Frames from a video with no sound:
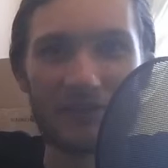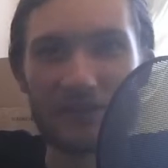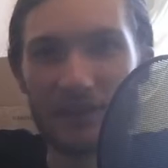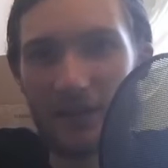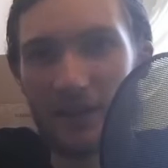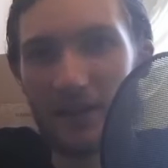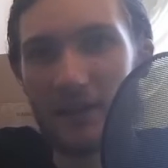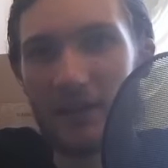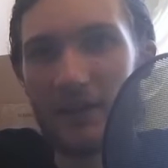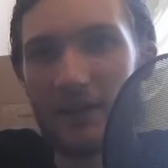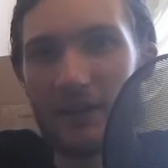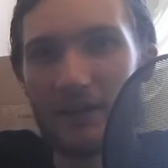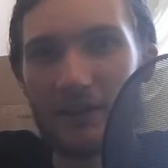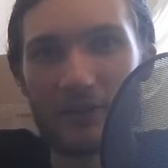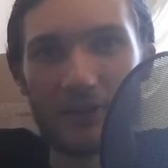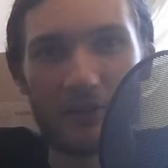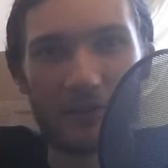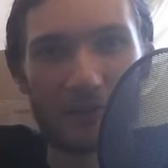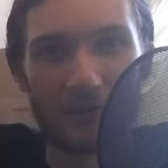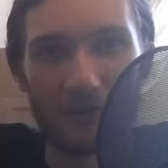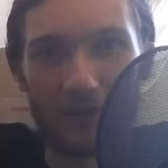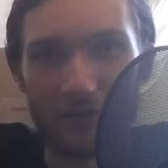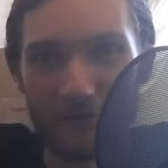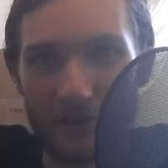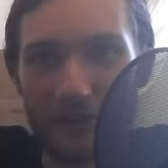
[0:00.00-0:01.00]
You know,
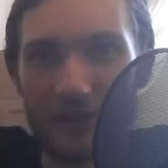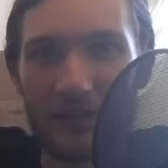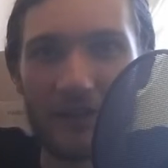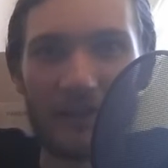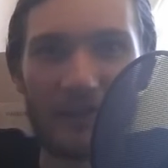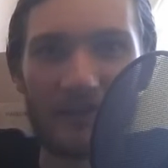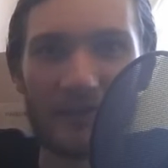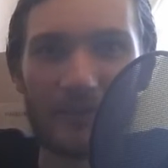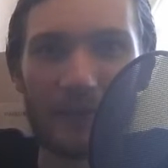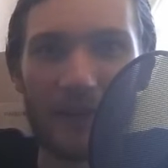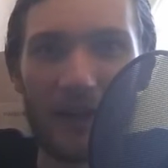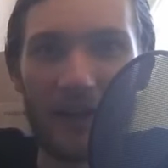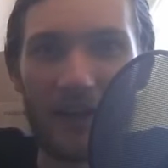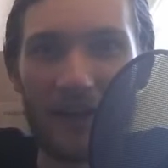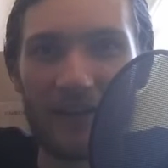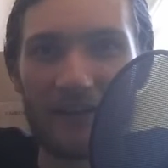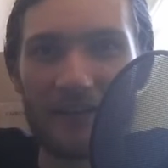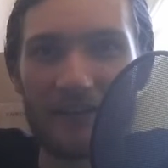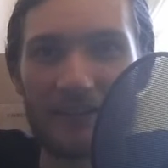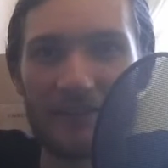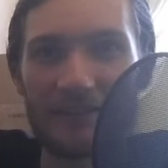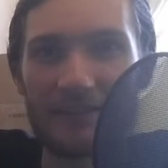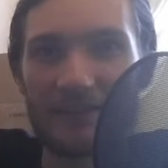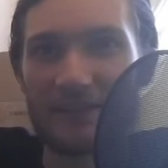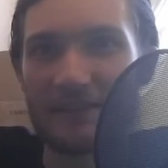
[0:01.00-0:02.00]
Nvidia is behind it,
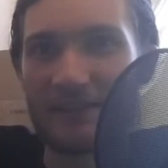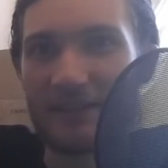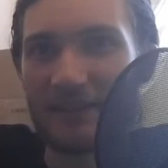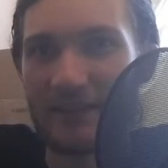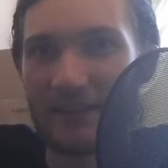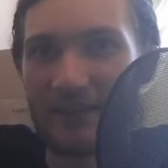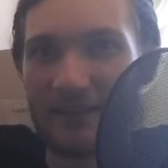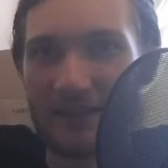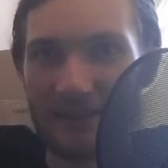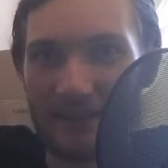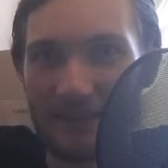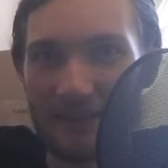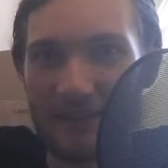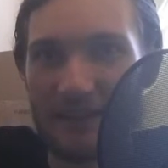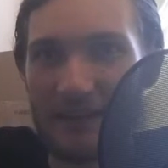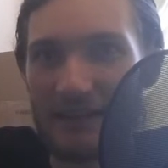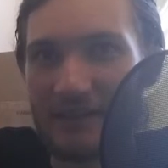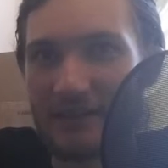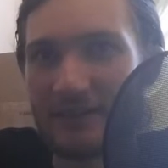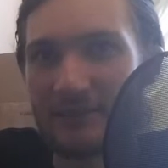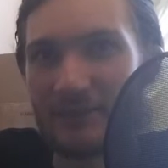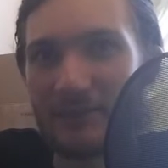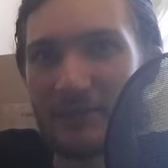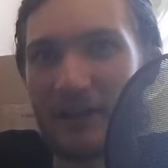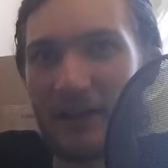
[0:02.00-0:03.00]
EA is
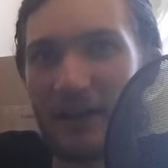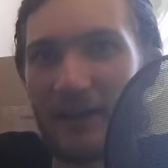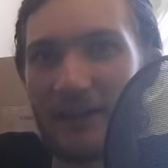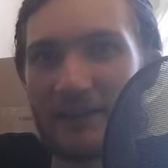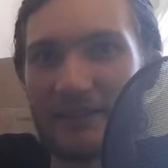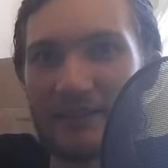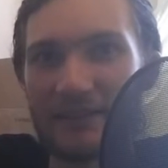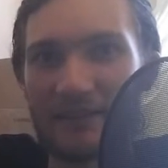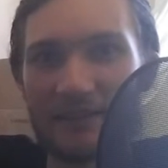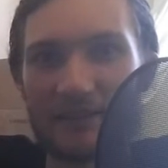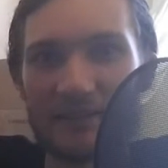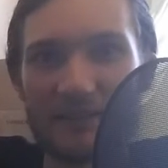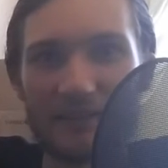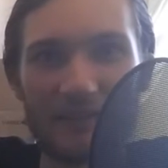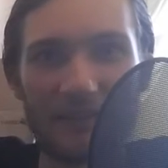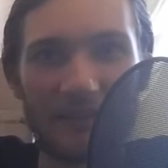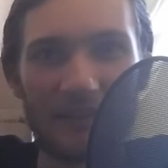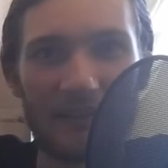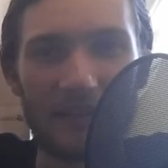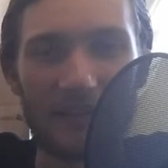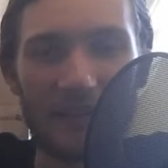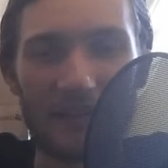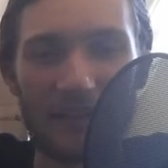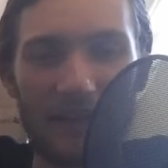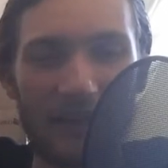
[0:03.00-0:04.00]
behind it. I
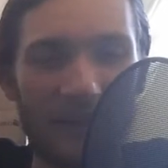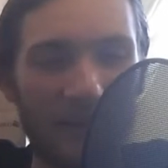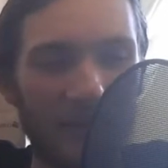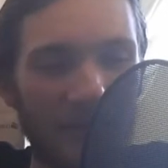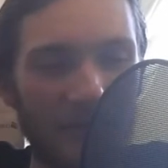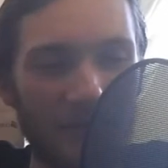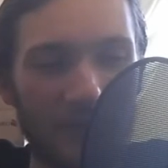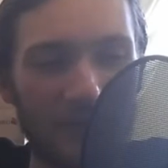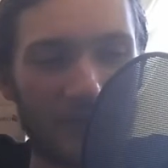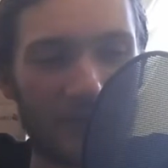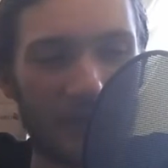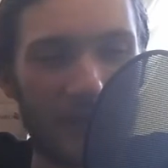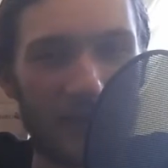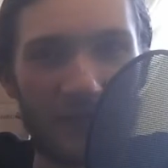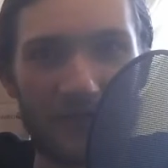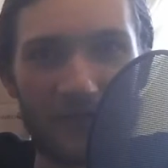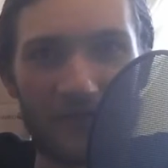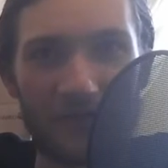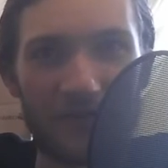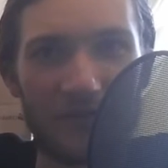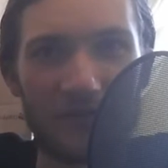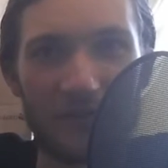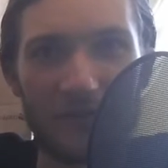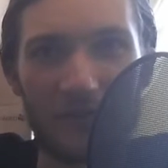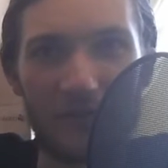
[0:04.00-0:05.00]
know there's other
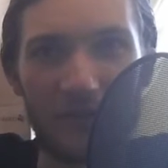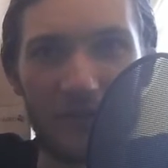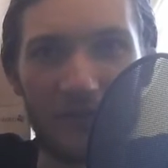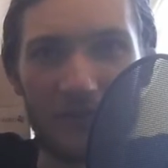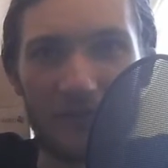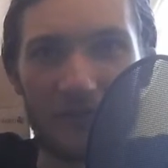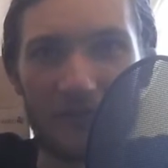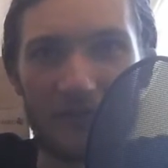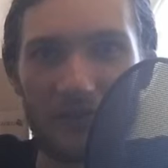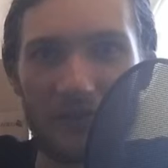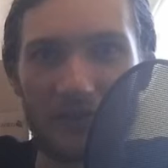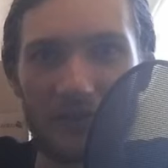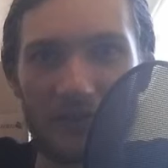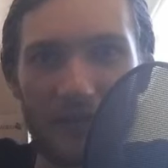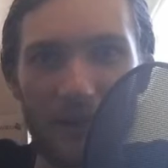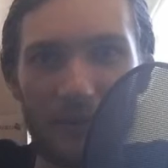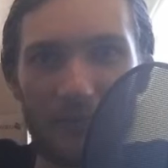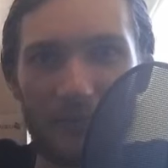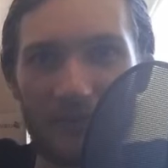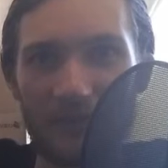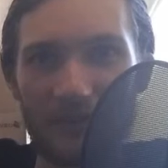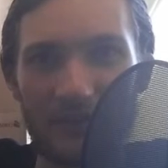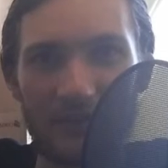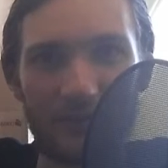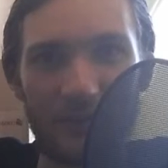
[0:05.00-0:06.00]
studios and companies
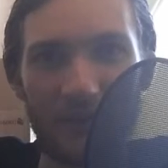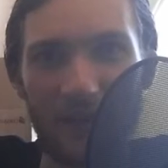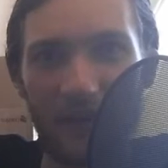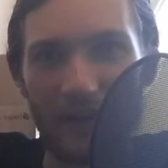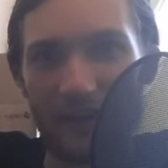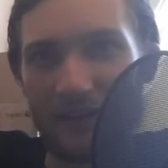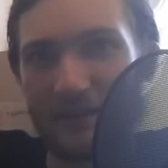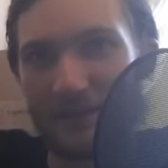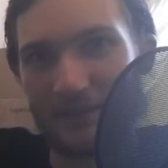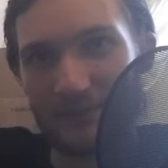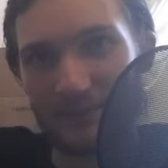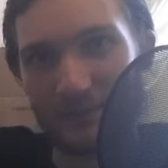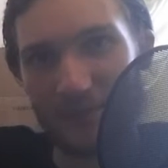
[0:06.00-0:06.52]
behind it, but